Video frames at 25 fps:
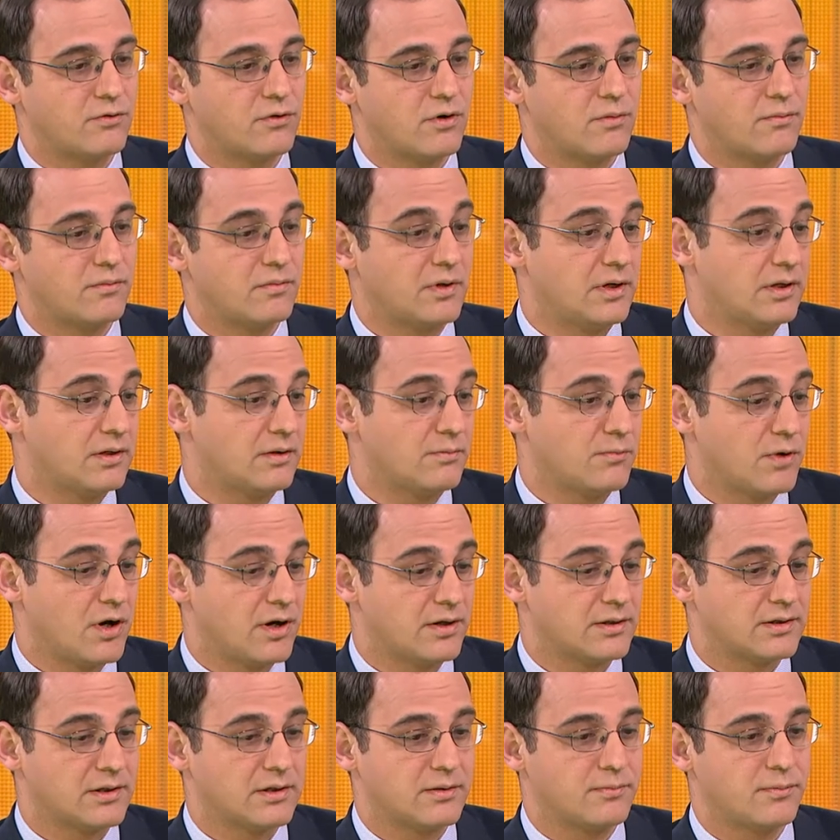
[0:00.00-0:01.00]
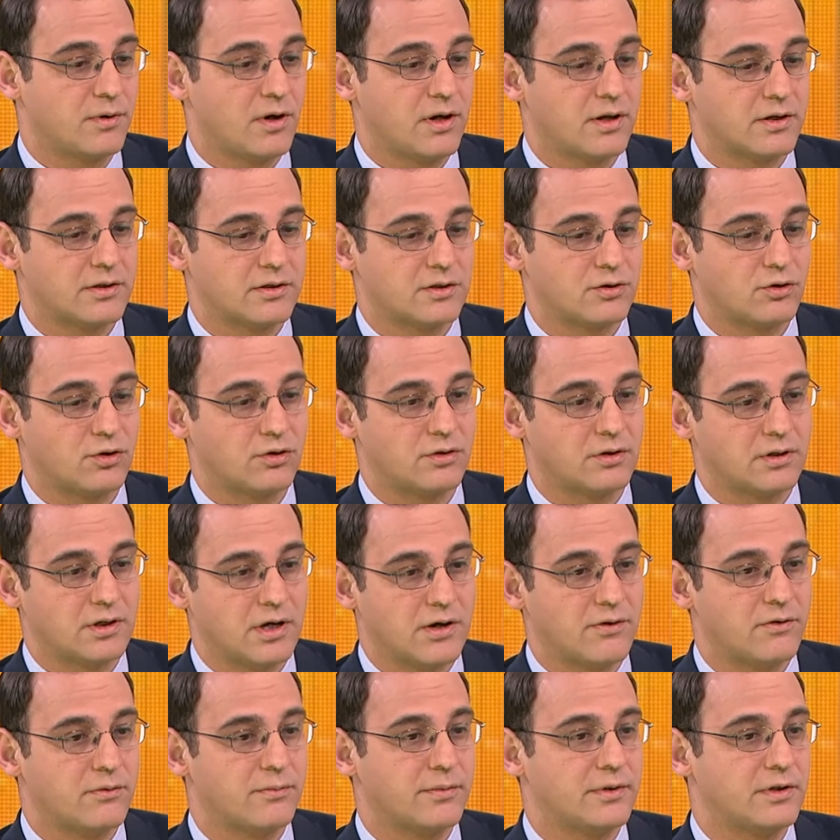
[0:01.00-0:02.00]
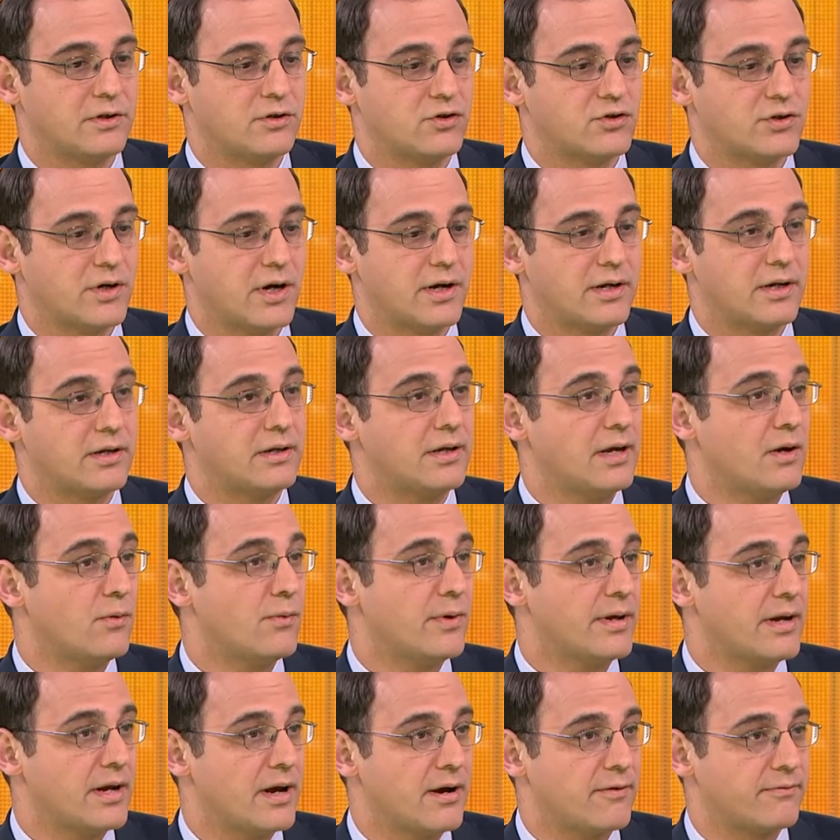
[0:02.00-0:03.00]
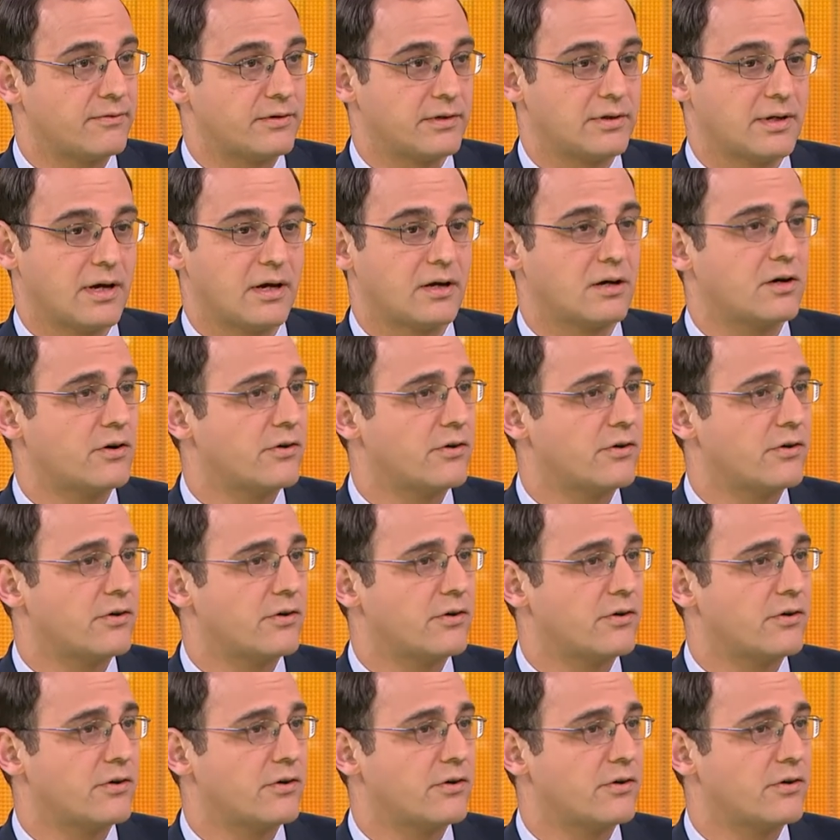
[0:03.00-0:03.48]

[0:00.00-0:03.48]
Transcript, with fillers: from either monetary policy or the government in China, they went after that.